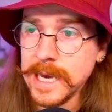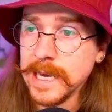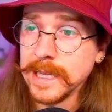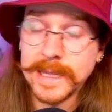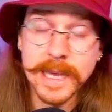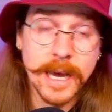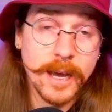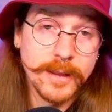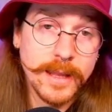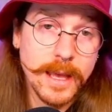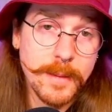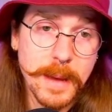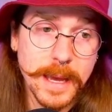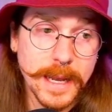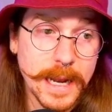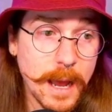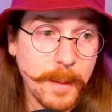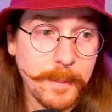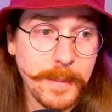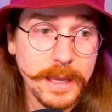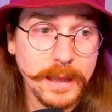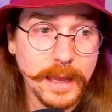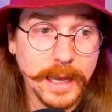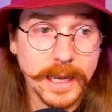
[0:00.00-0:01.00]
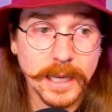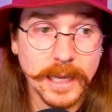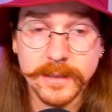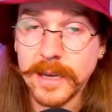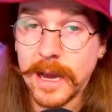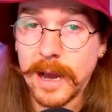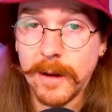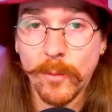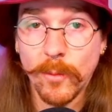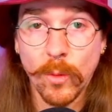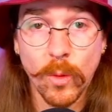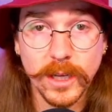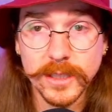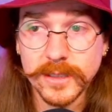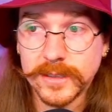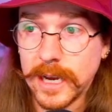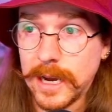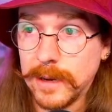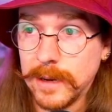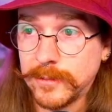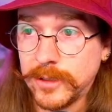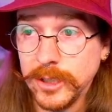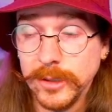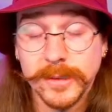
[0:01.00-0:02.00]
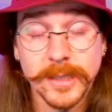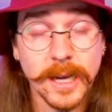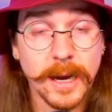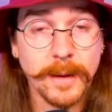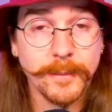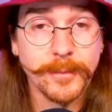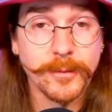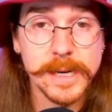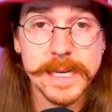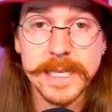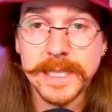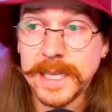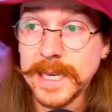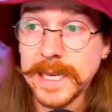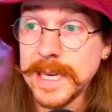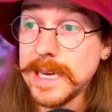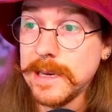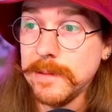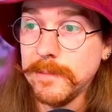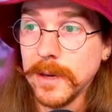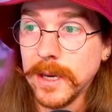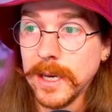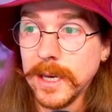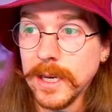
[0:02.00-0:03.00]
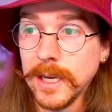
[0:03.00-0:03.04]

Now they may not be like a top one, top two, top three team,